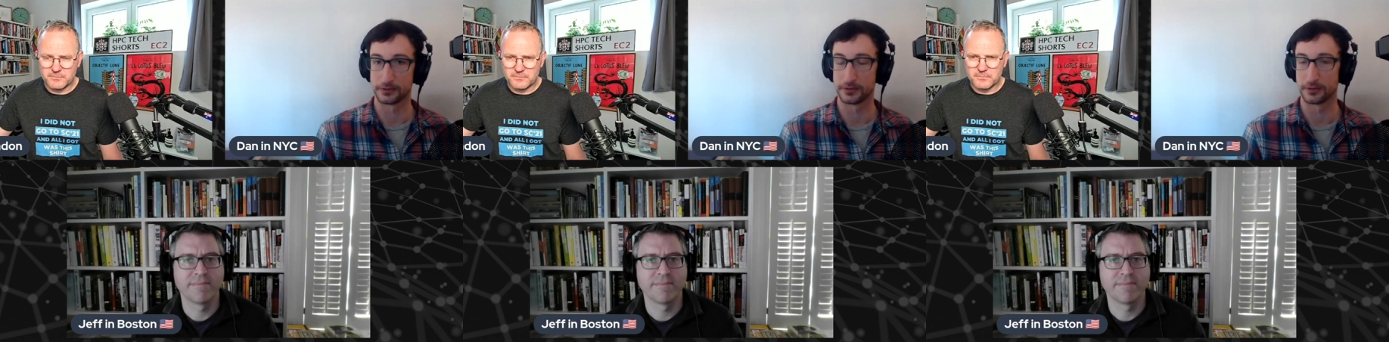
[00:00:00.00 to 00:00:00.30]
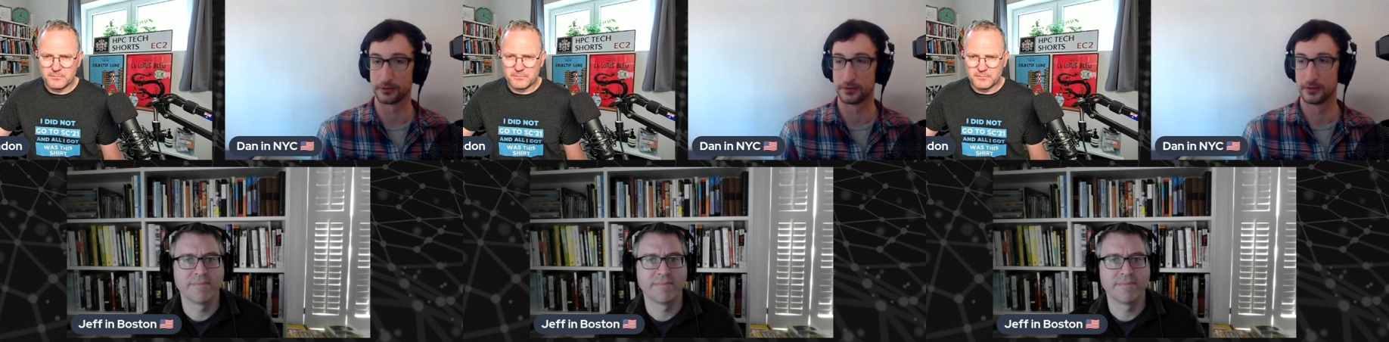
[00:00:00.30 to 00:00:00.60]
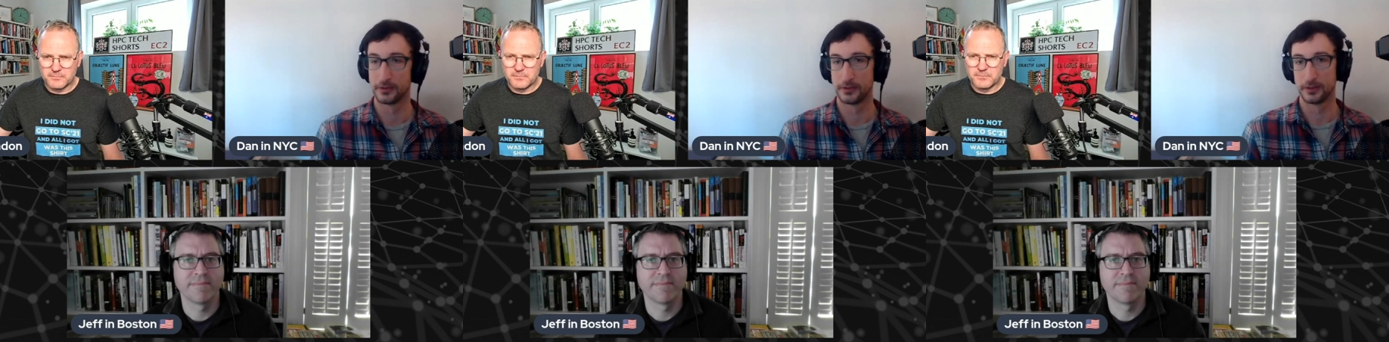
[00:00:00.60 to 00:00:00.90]
Speaker 1: So
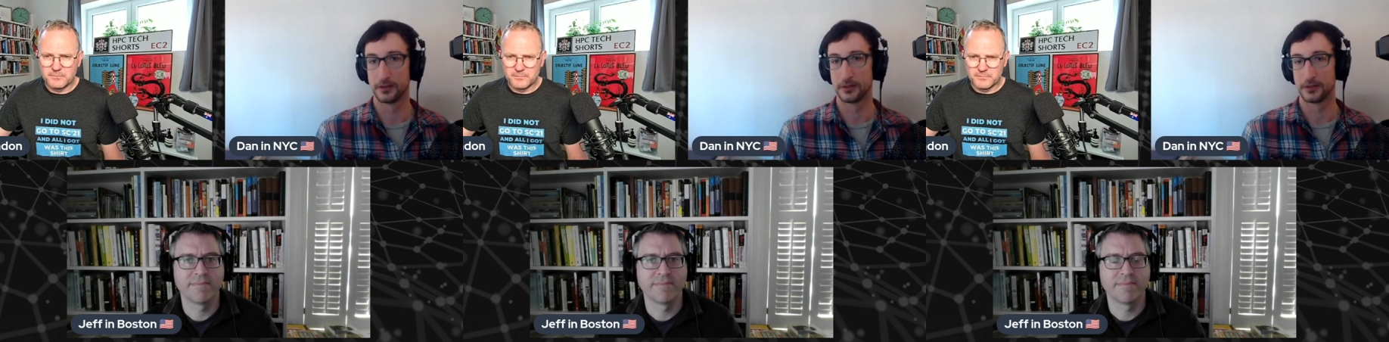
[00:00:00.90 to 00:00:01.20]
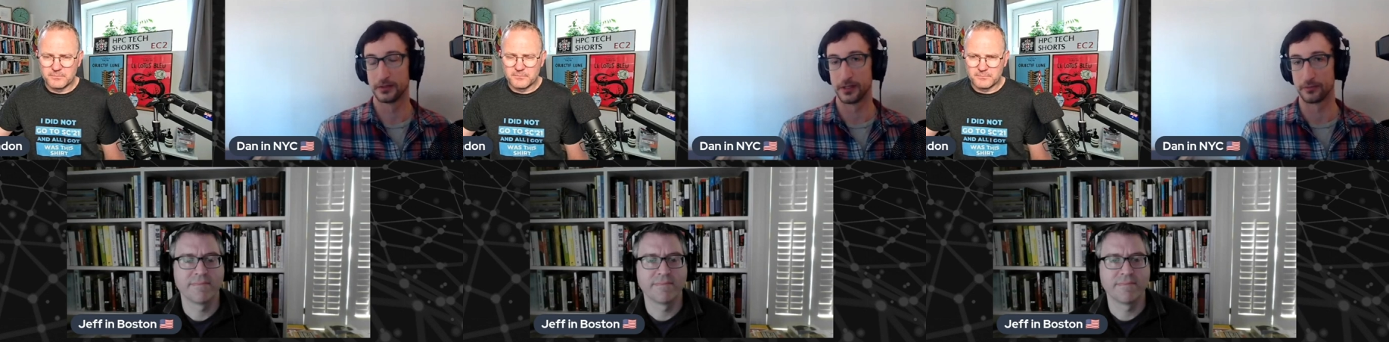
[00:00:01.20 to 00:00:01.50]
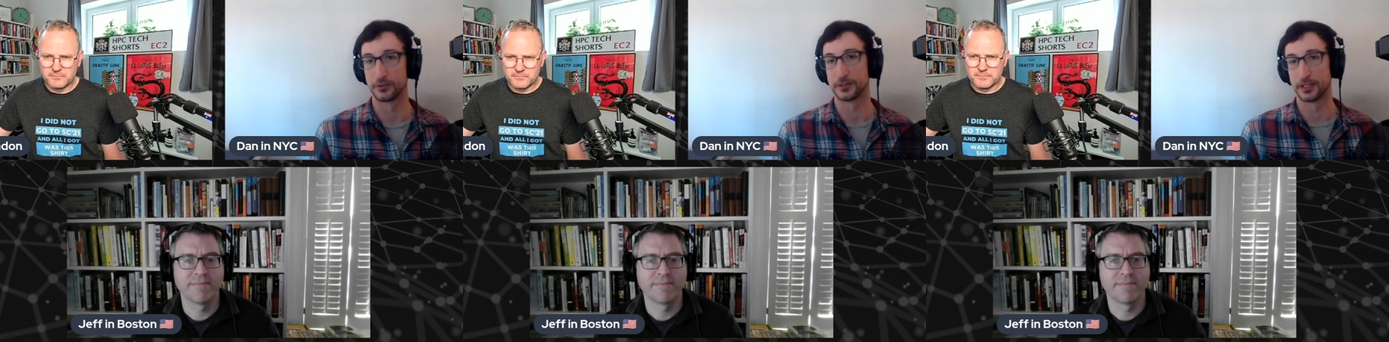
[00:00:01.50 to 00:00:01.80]

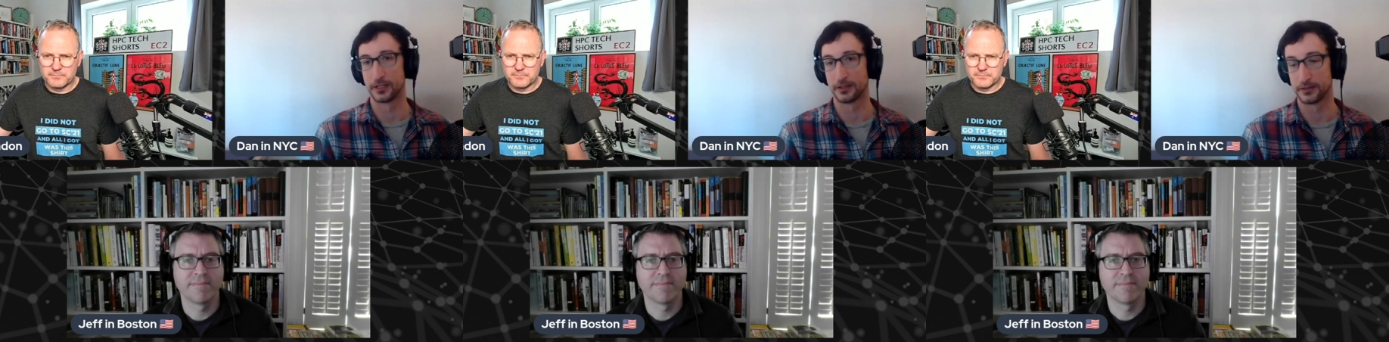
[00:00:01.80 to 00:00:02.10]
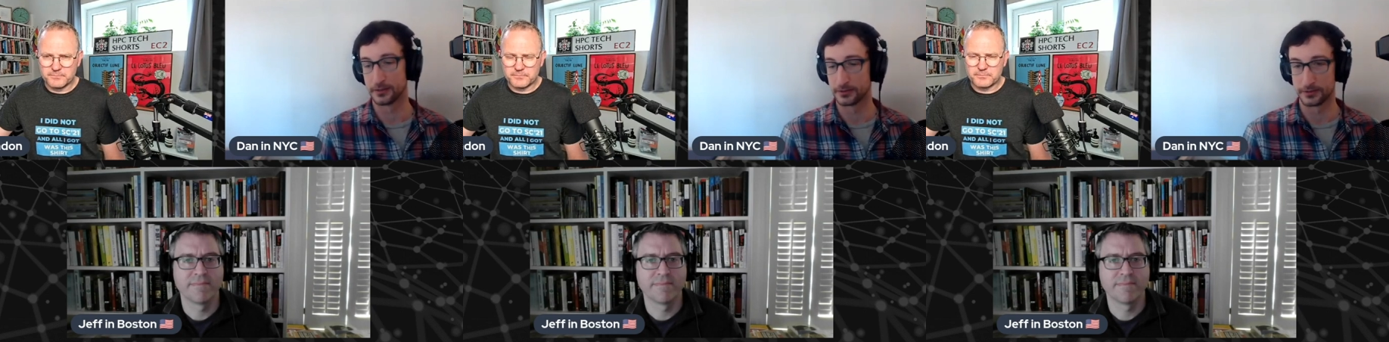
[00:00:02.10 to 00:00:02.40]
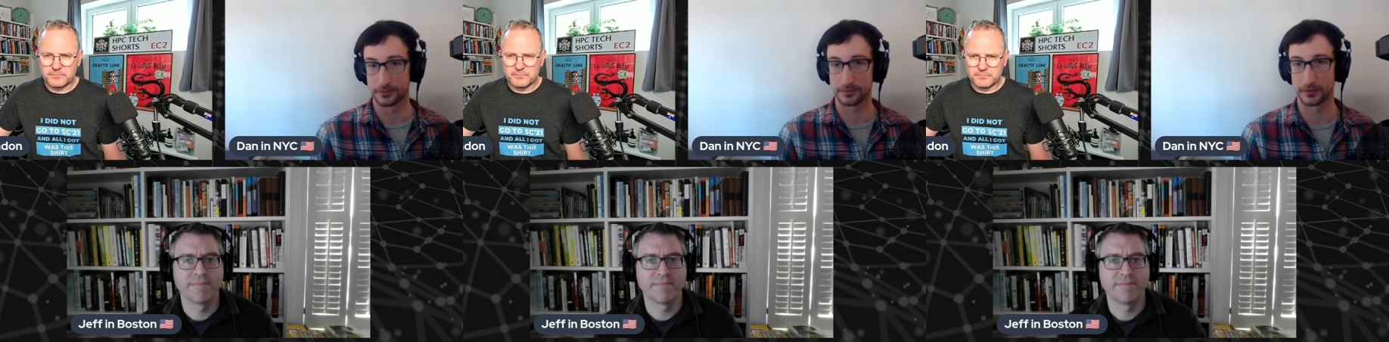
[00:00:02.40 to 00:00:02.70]
ampersand
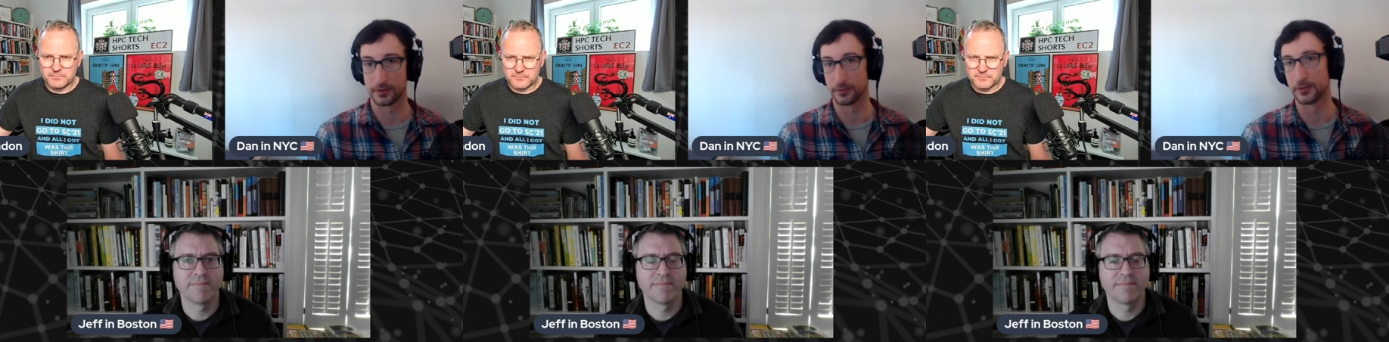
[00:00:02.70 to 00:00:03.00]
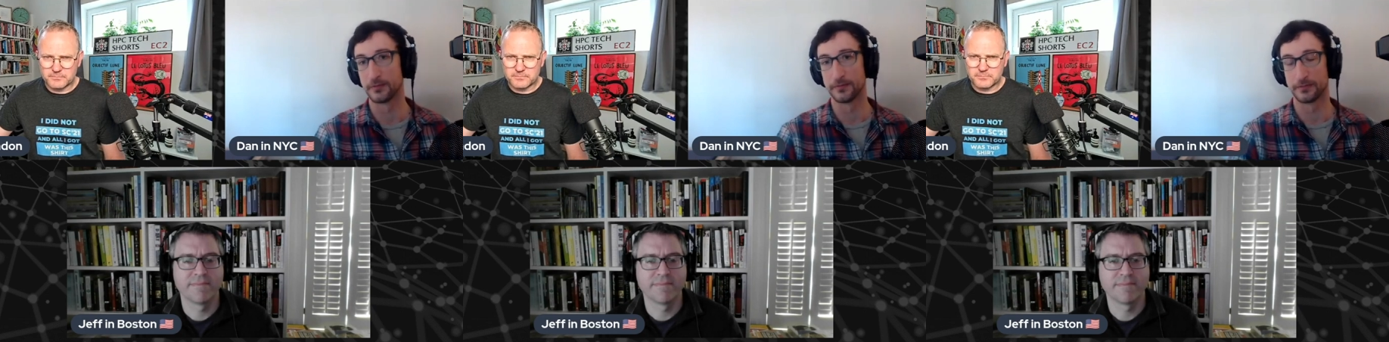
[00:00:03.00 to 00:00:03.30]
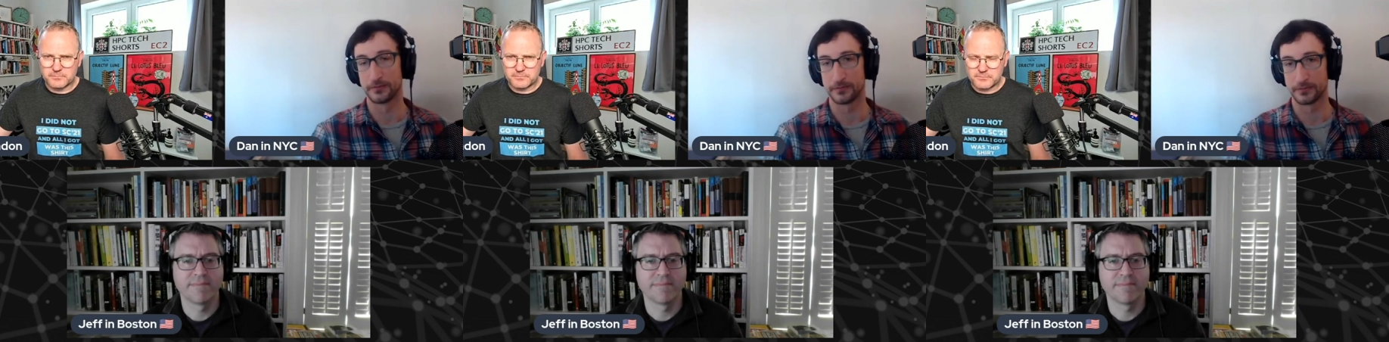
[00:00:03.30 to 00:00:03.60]
is probably one of
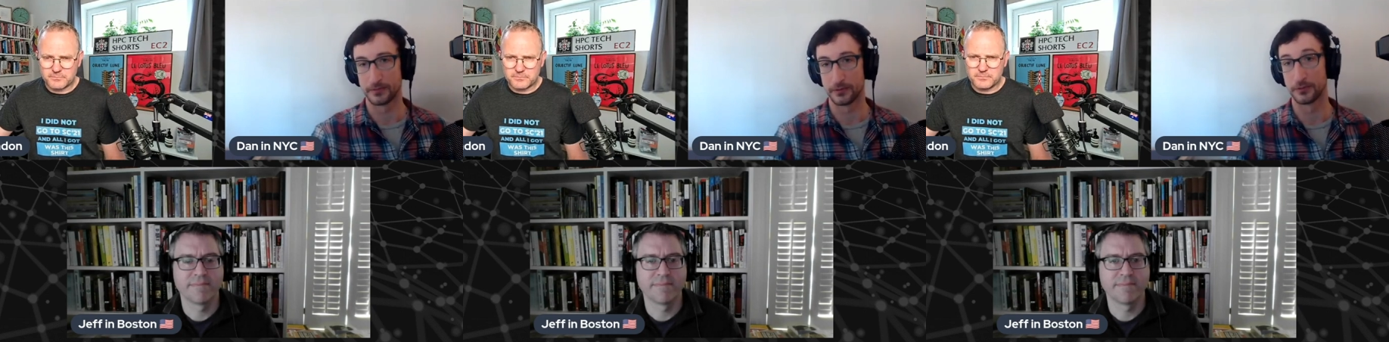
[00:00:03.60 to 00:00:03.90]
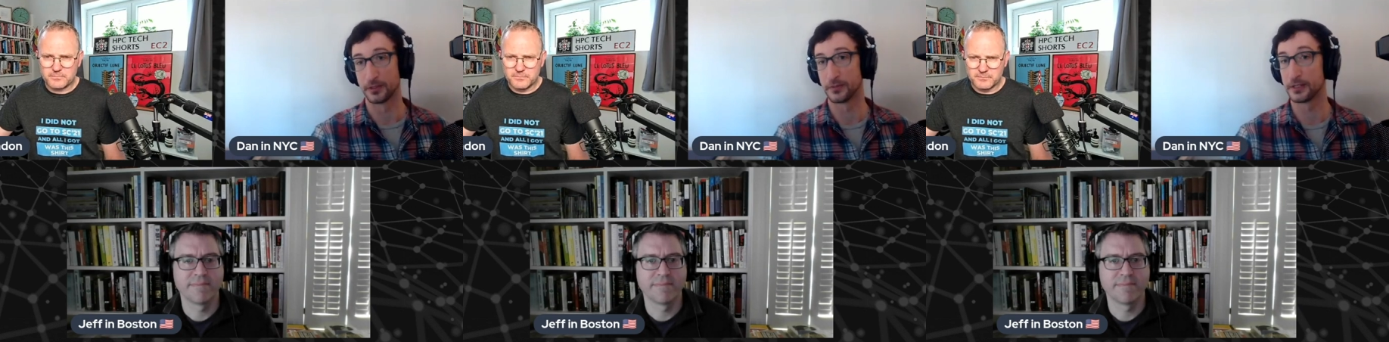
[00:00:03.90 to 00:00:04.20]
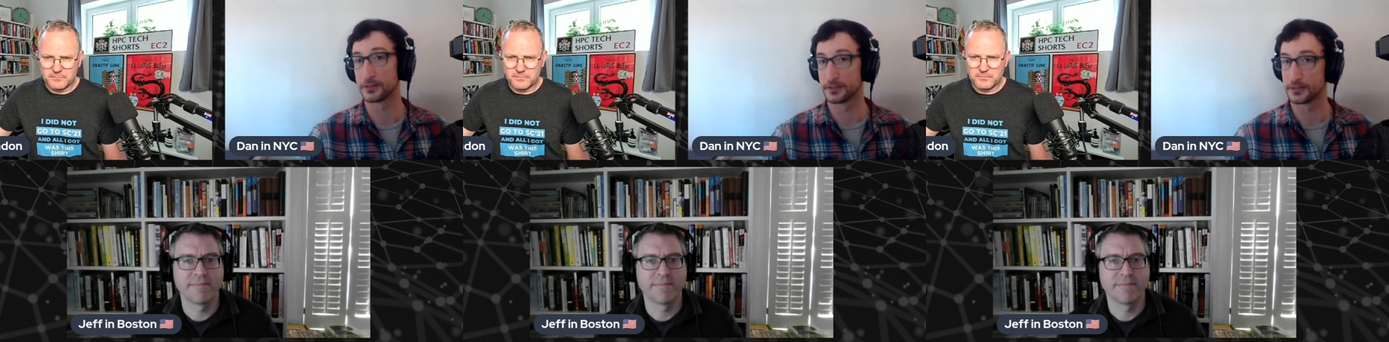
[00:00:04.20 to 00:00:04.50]
the only
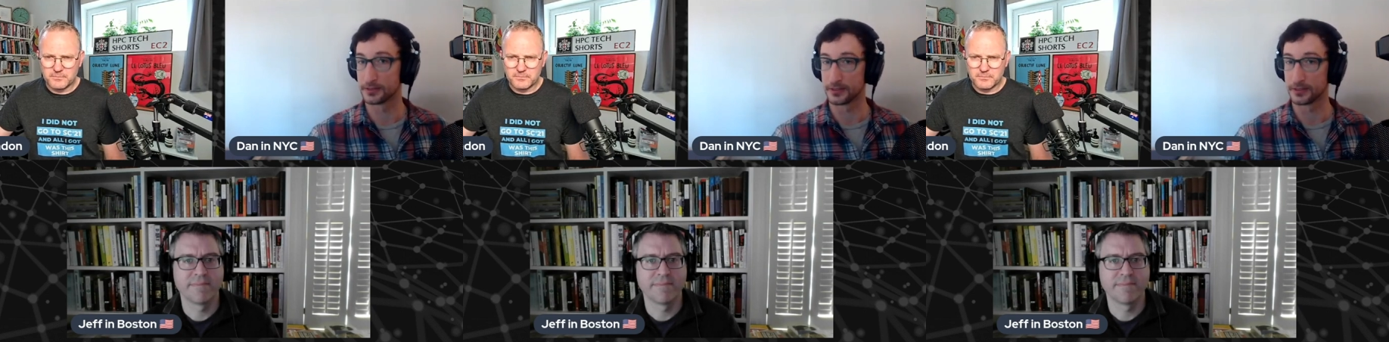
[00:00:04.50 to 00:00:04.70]
places that's